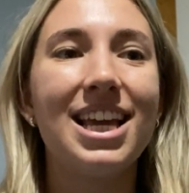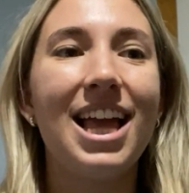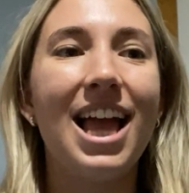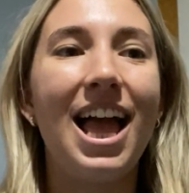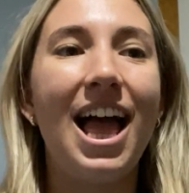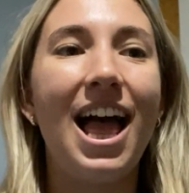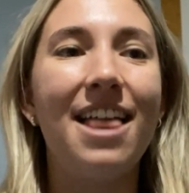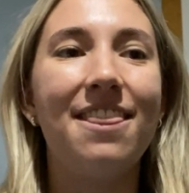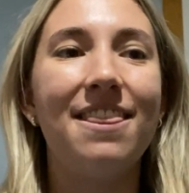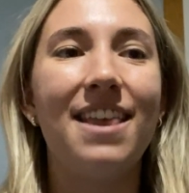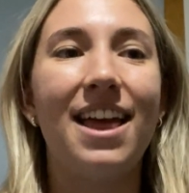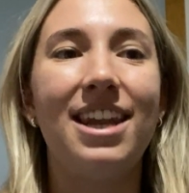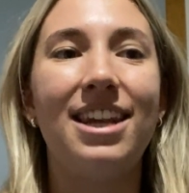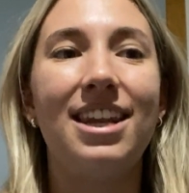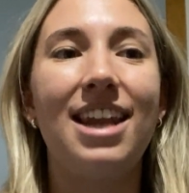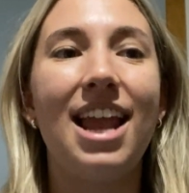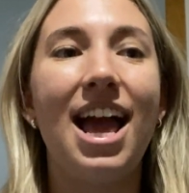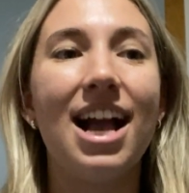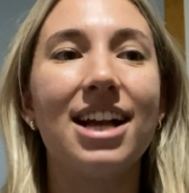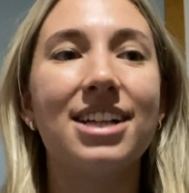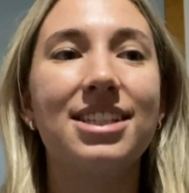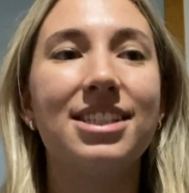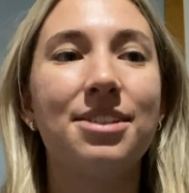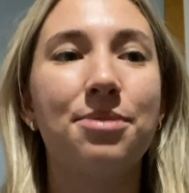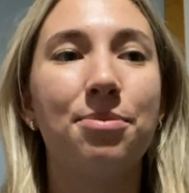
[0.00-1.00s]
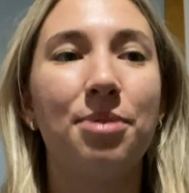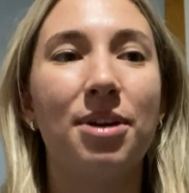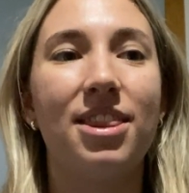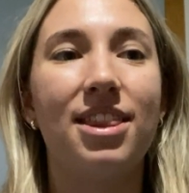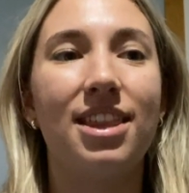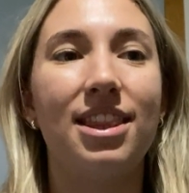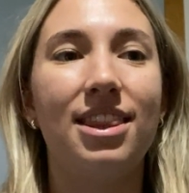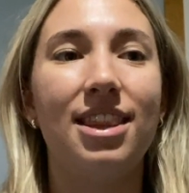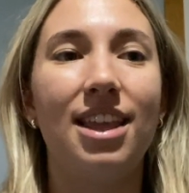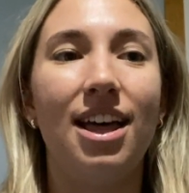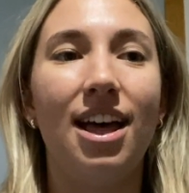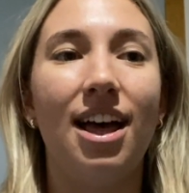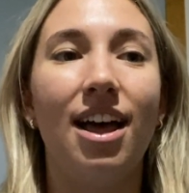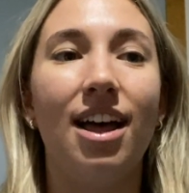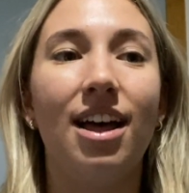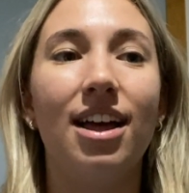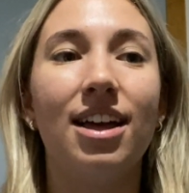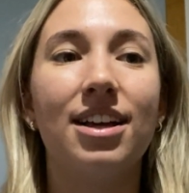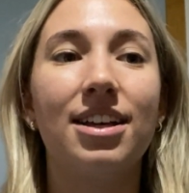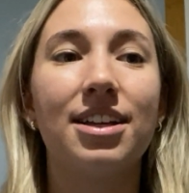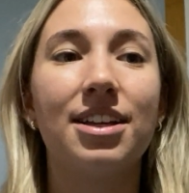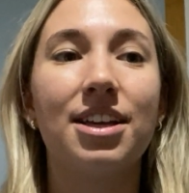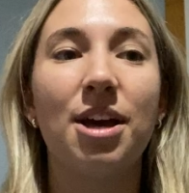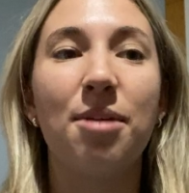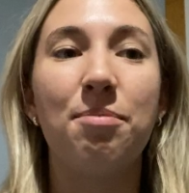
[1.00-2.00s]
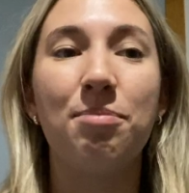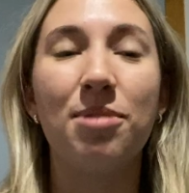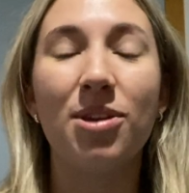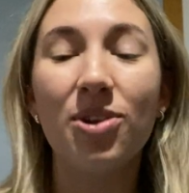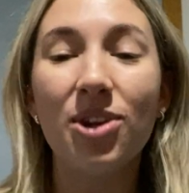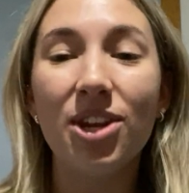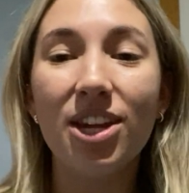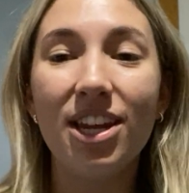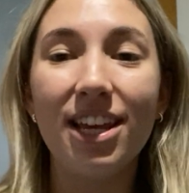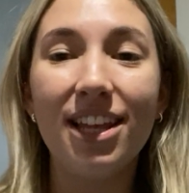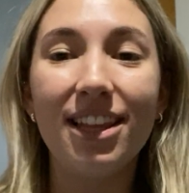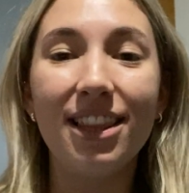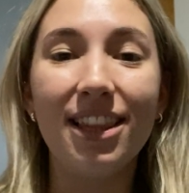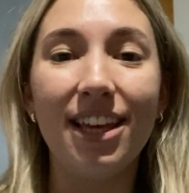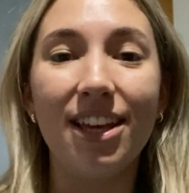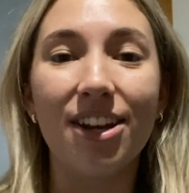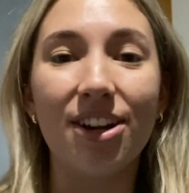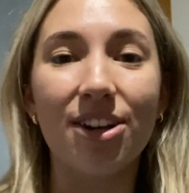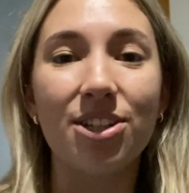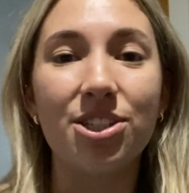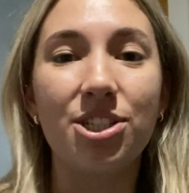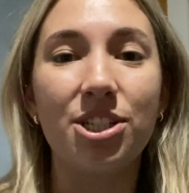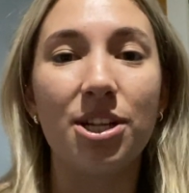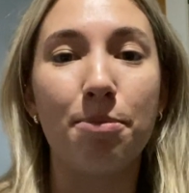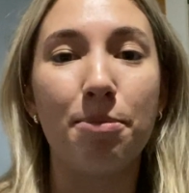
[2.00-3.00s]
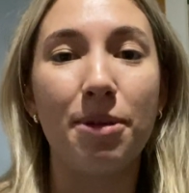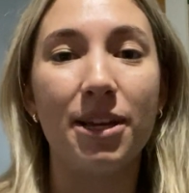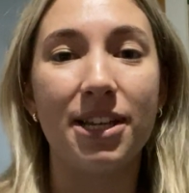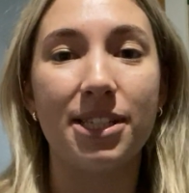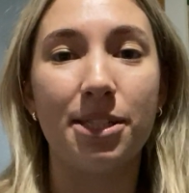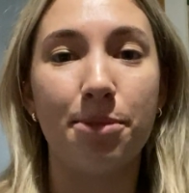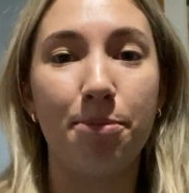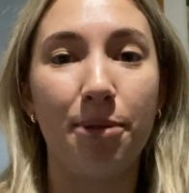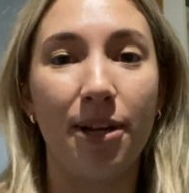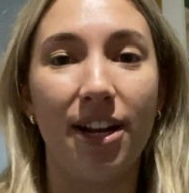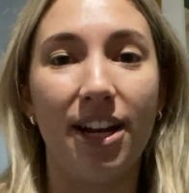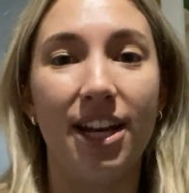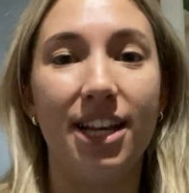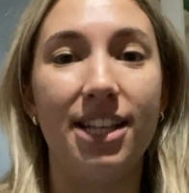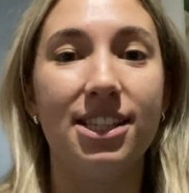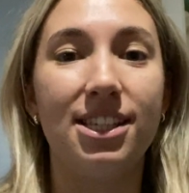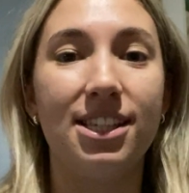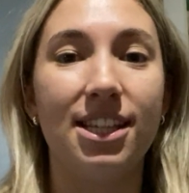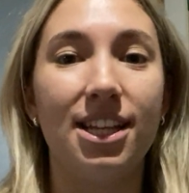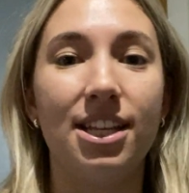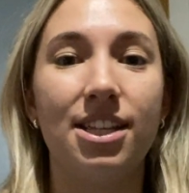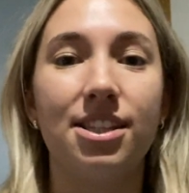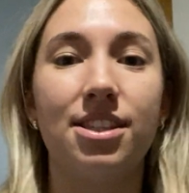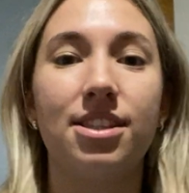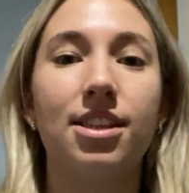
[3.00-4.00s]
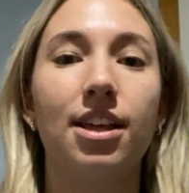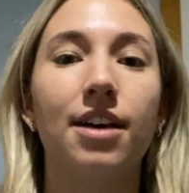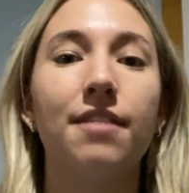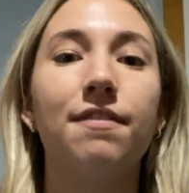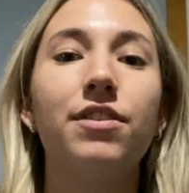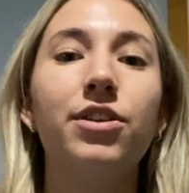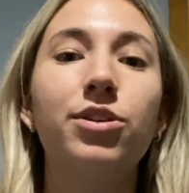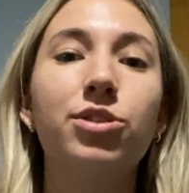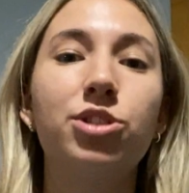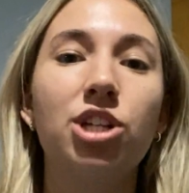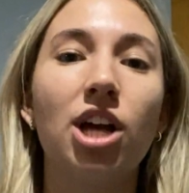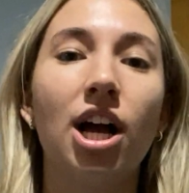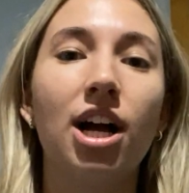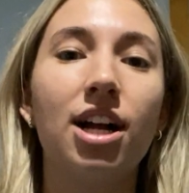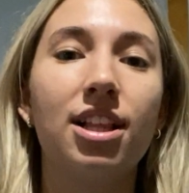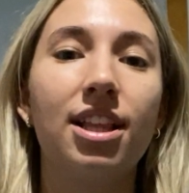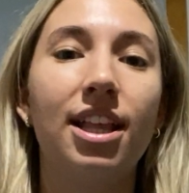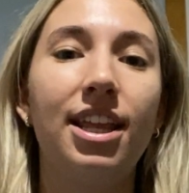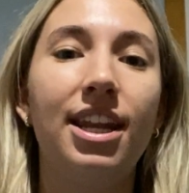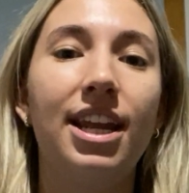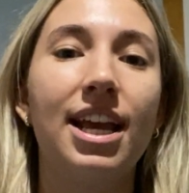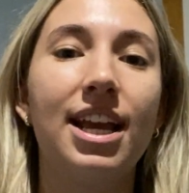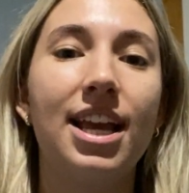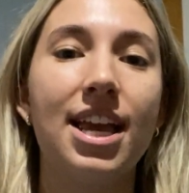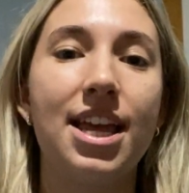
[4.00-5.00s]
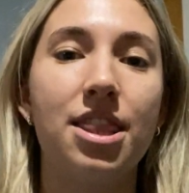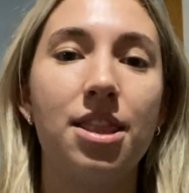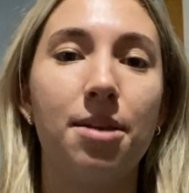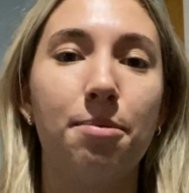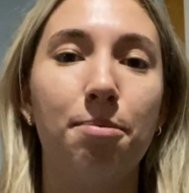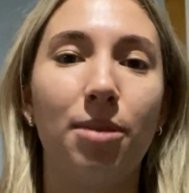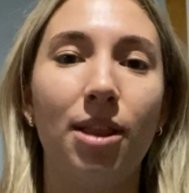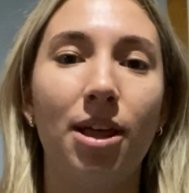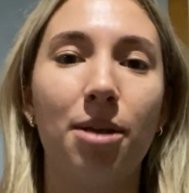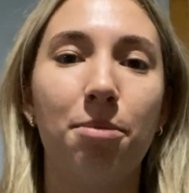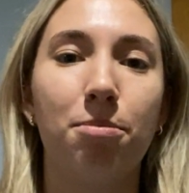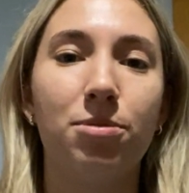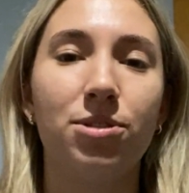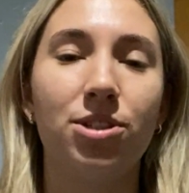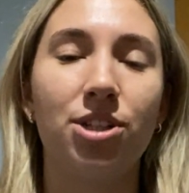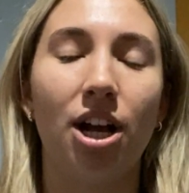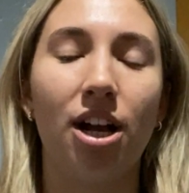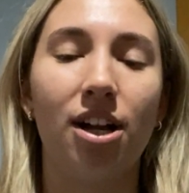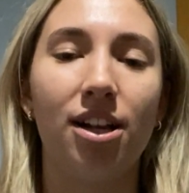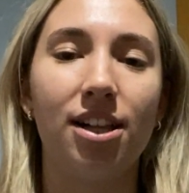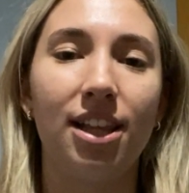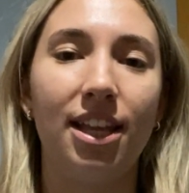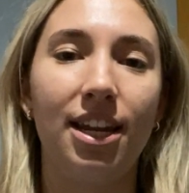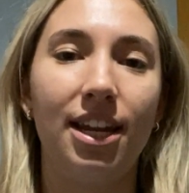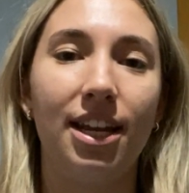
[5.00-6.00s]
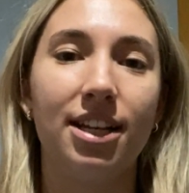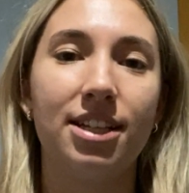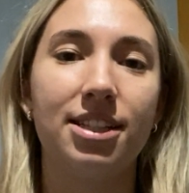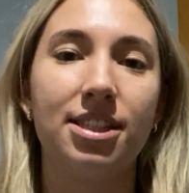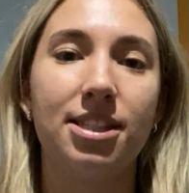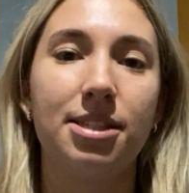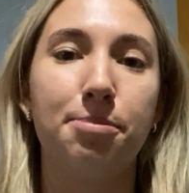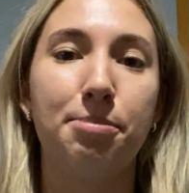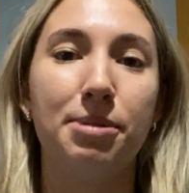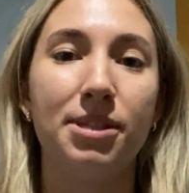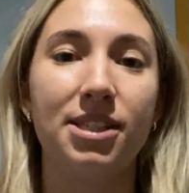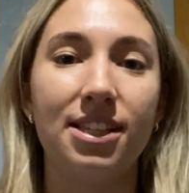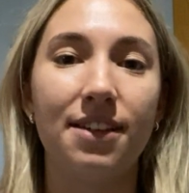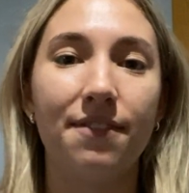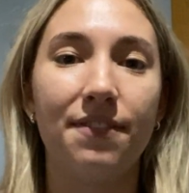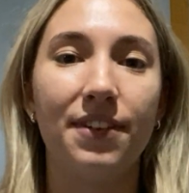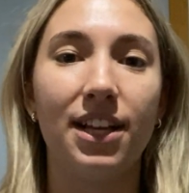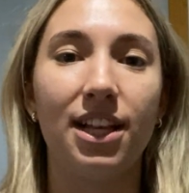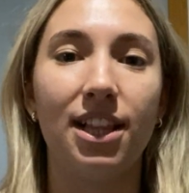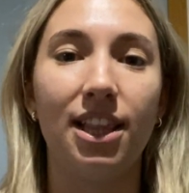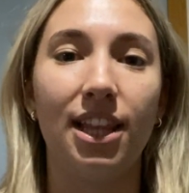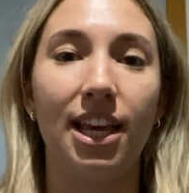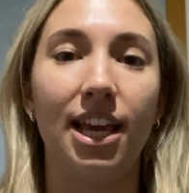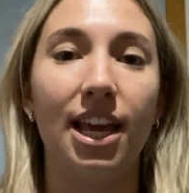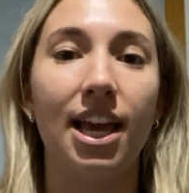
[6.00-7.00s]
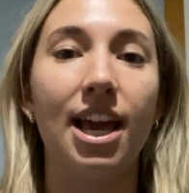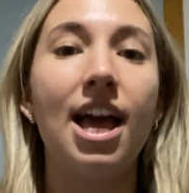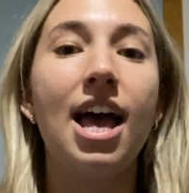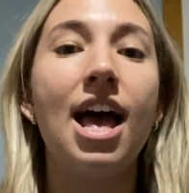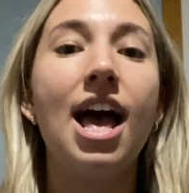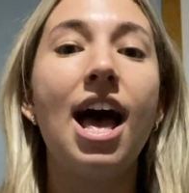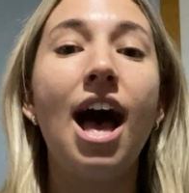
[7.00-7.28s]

And then next, within the community leadership experiences, the flu shot clinic and the blood shot clinic specifically,